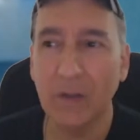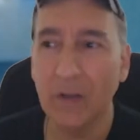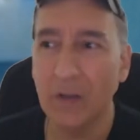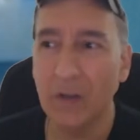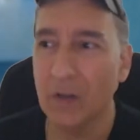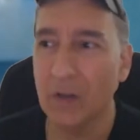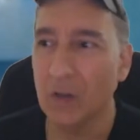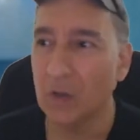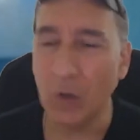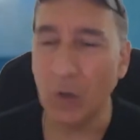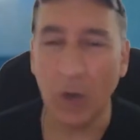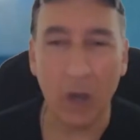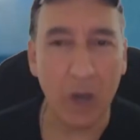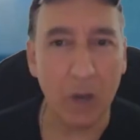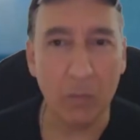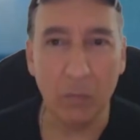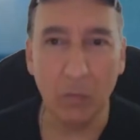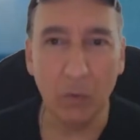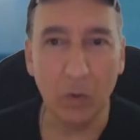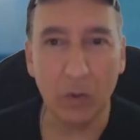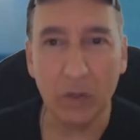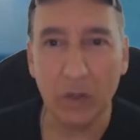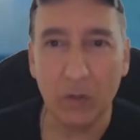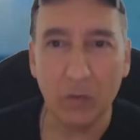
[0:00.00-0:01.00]
So I'm
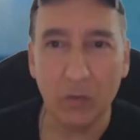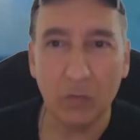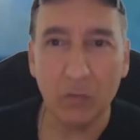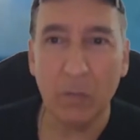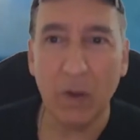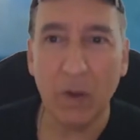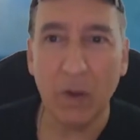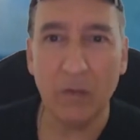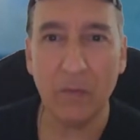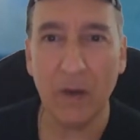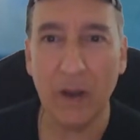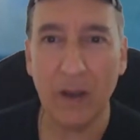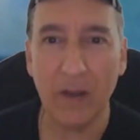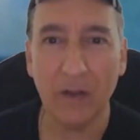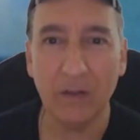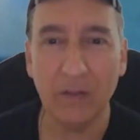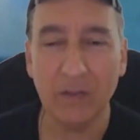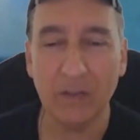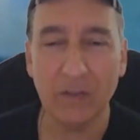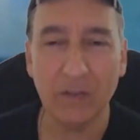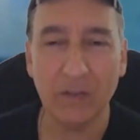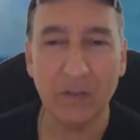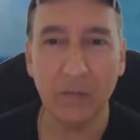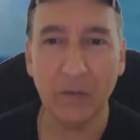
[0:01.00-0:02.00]
looking through my
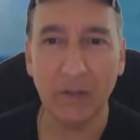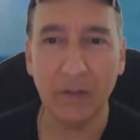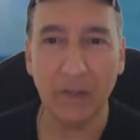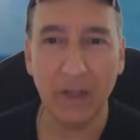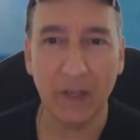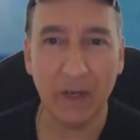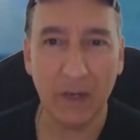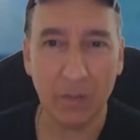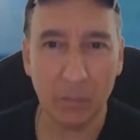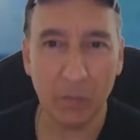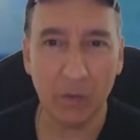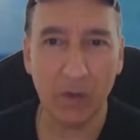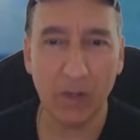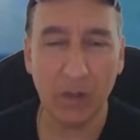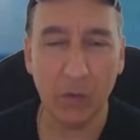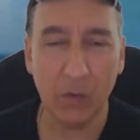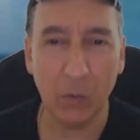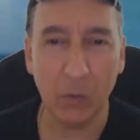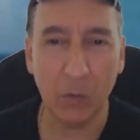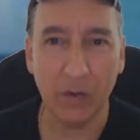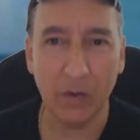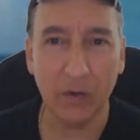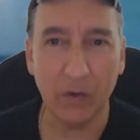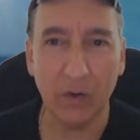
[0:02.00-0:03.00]
files and stuff like that, and I'm pretty
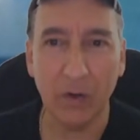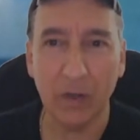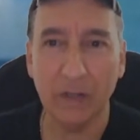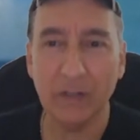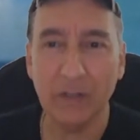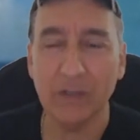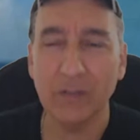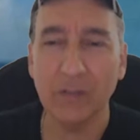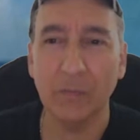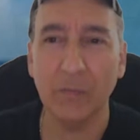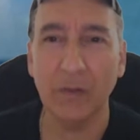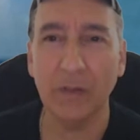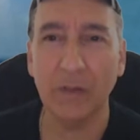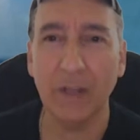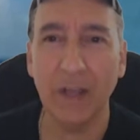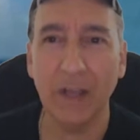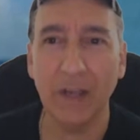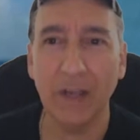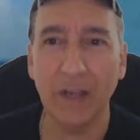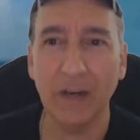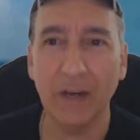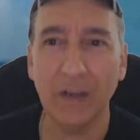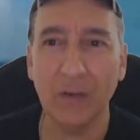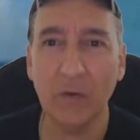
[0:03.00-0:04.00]
organized and stuff like
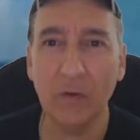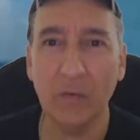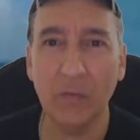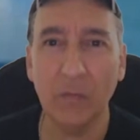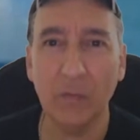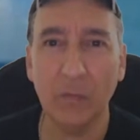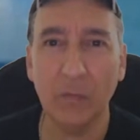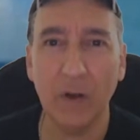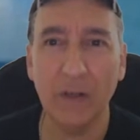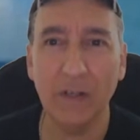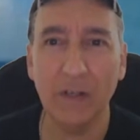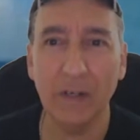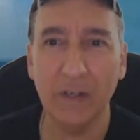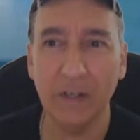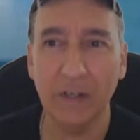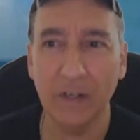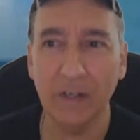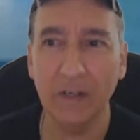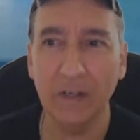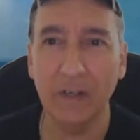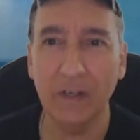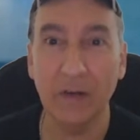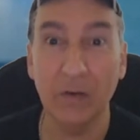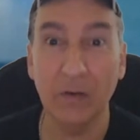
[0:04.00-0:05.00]
that, and I couldn't find it. And then
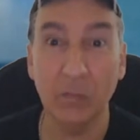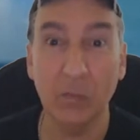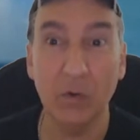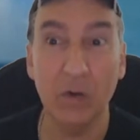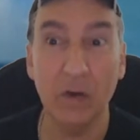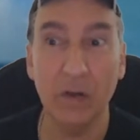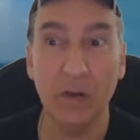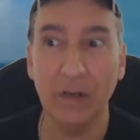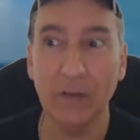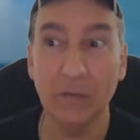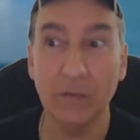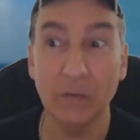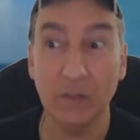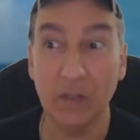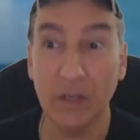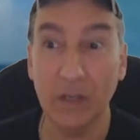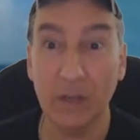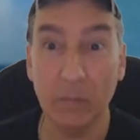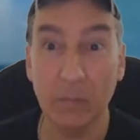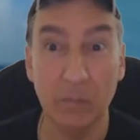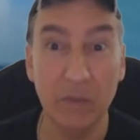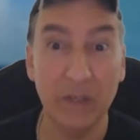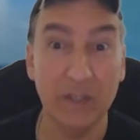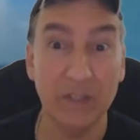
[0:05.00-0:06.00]
later on, I was
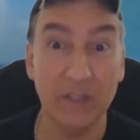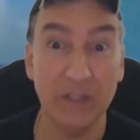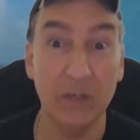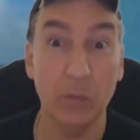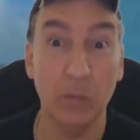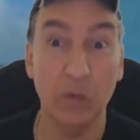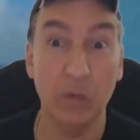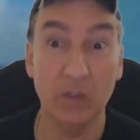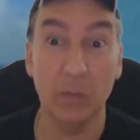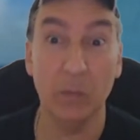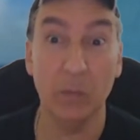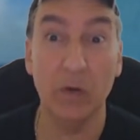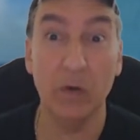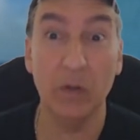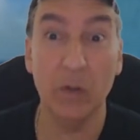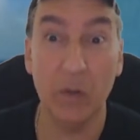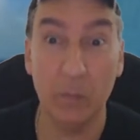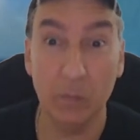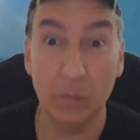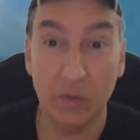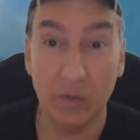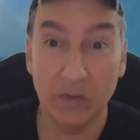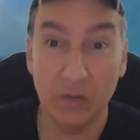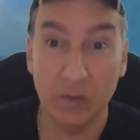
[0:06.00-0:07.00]
like mixed in with some other
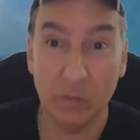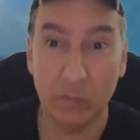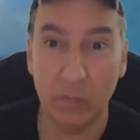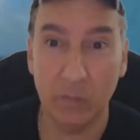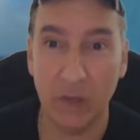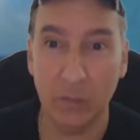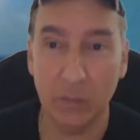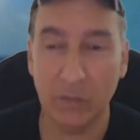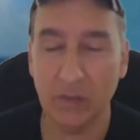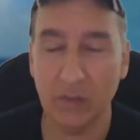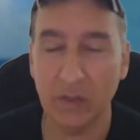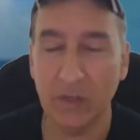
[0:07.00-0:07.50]
business papers.